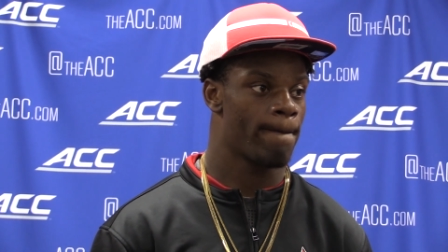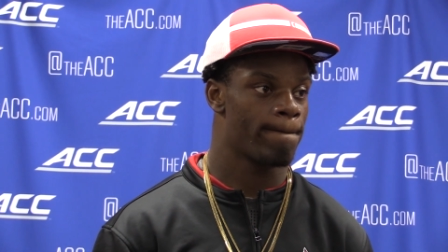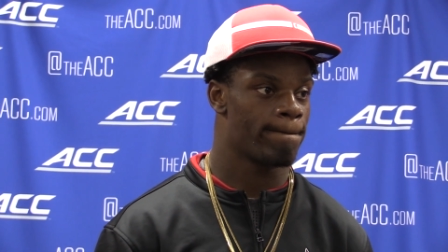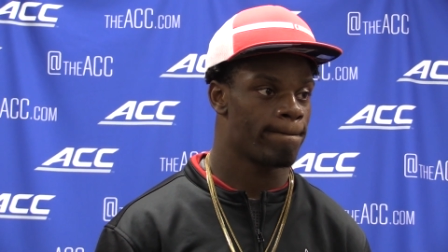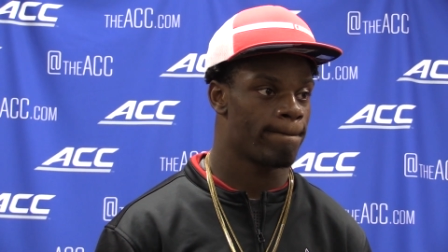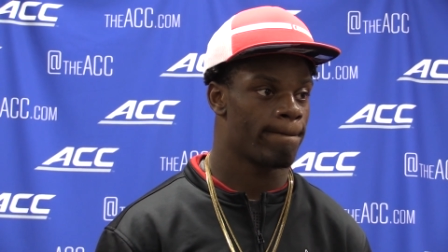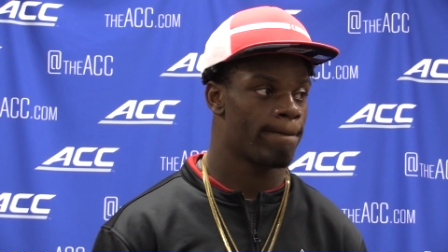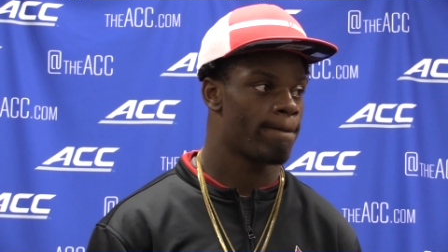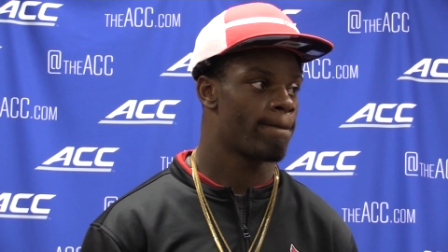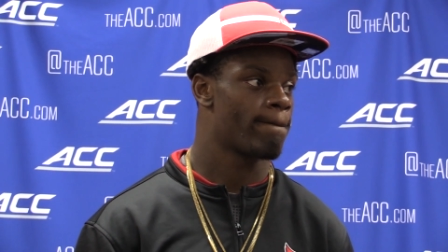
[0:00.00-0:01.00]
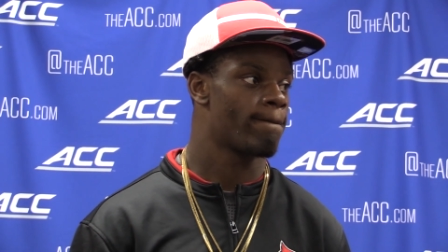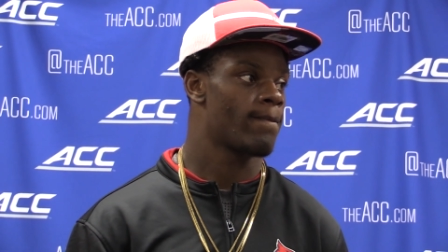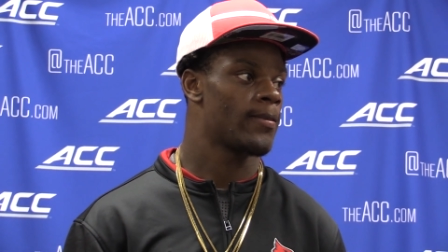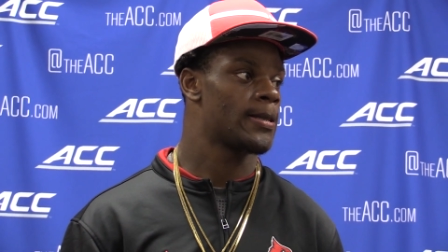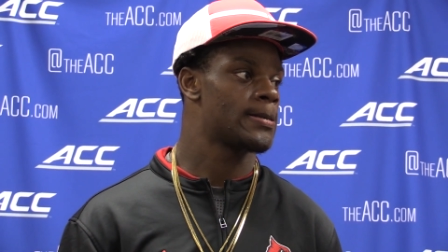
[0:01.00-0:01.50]
What were the factors that
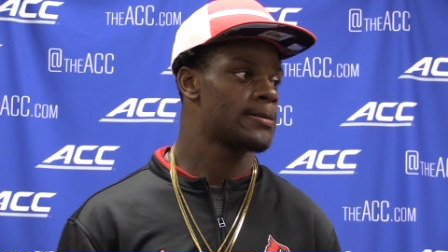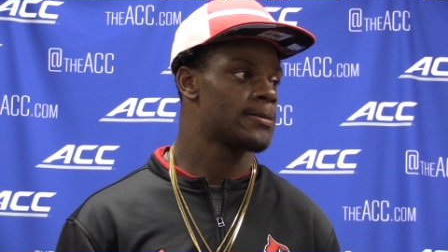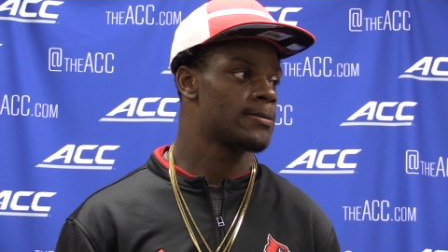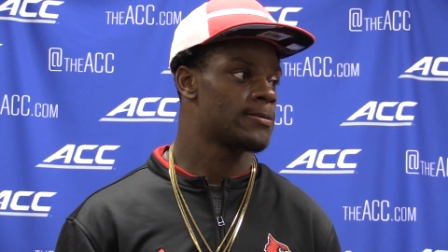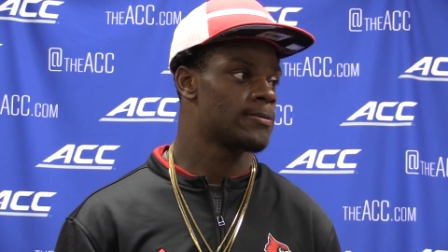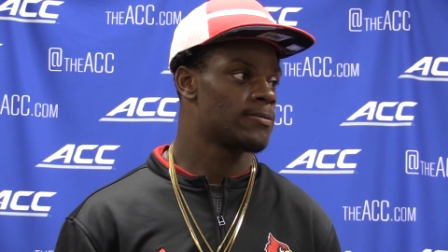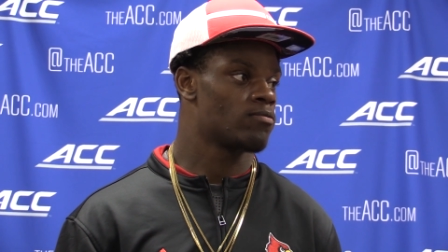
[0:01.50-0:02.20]
made passing tough today?